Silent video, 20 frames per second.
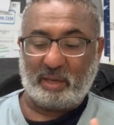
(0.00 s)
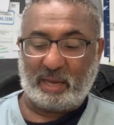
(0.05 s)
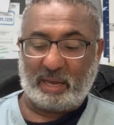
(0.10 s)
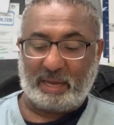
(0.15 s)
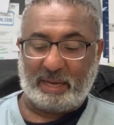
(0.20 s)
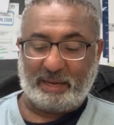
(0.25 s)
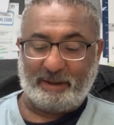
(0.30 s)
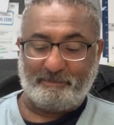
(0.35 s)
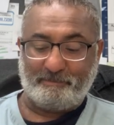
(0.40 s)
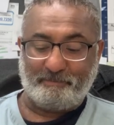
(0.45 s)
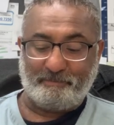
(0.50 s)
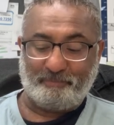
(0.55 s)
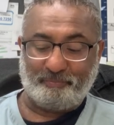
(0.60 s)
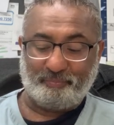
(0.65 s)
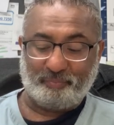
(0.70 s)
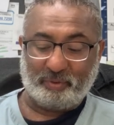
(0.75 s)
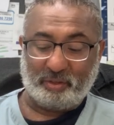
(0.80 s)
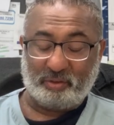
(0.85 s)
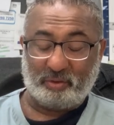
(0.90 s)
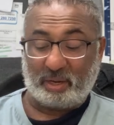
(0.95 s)

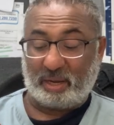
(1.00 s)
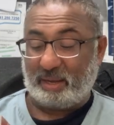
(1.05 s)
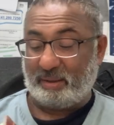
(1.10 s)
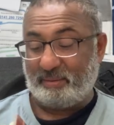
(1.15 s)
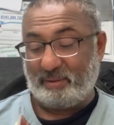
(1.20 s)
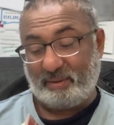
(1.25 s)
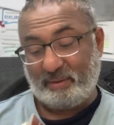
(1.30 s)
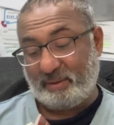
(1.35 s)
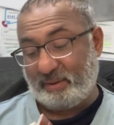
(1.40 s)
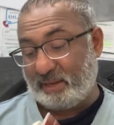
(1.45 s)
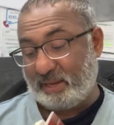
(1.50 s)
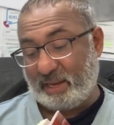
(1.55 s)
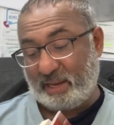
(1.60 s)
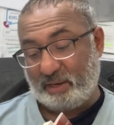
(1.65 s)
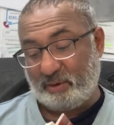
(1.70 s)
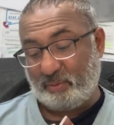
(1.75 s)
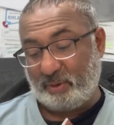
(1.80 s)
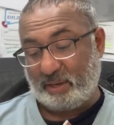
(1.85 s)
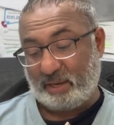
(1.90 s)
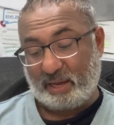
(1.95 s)
So
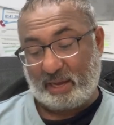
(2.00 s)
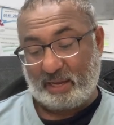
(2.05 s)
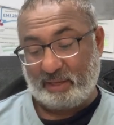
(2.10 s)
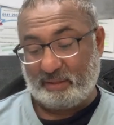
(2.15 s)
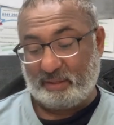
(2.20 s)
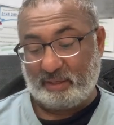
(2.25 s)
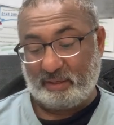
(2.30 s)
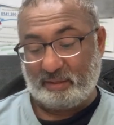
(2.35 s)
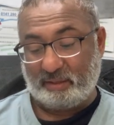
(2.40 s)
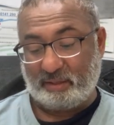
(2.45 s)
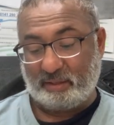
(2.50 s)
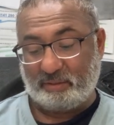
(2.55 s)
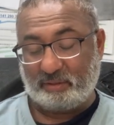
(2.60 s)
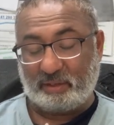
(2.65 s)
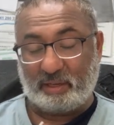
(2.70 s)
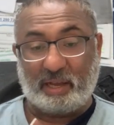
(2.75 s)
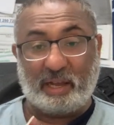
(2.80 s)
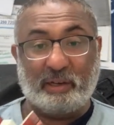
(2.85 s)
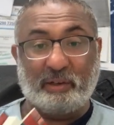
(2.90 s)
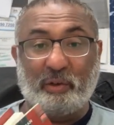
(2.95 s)
anyway, I think
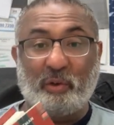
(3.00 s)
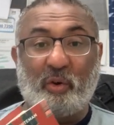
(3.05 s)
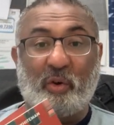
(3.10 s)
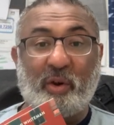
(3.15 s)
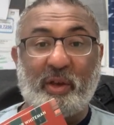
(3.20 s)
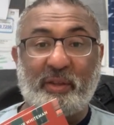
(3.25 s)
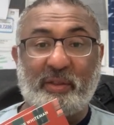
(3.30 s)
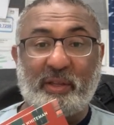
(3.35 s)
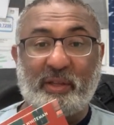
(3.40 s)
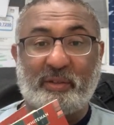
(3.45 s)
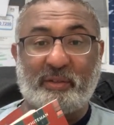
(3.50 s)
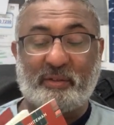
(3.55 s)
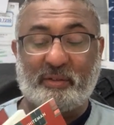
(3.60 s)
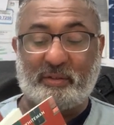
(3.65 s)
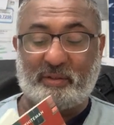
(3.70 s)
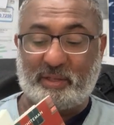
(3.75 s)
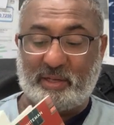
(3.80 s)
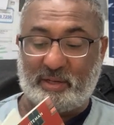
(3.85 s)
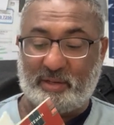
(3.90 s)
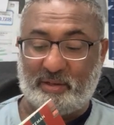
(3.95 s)
there's a lot in this
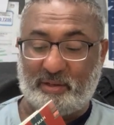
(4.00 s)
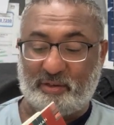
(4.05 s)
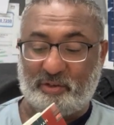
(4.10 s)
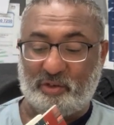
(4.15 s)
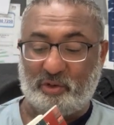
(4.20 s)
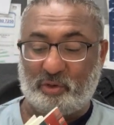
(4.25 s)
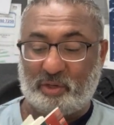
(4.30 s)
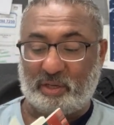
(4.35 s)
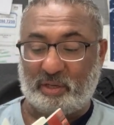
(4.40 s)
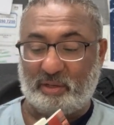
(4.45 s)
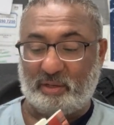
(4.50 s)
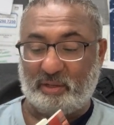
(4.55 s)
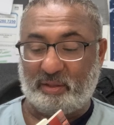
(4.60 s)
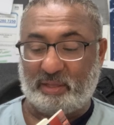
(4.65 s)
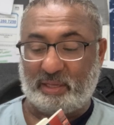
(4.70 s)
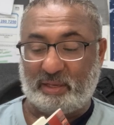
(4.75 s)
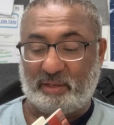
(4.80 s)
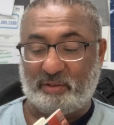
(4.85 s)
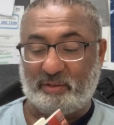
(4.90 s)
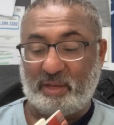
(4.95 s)
that
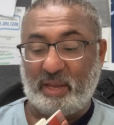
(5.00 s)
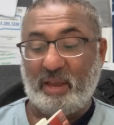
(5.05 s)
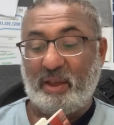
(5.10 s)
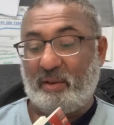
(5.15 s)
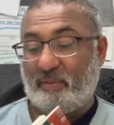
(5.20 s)
that is,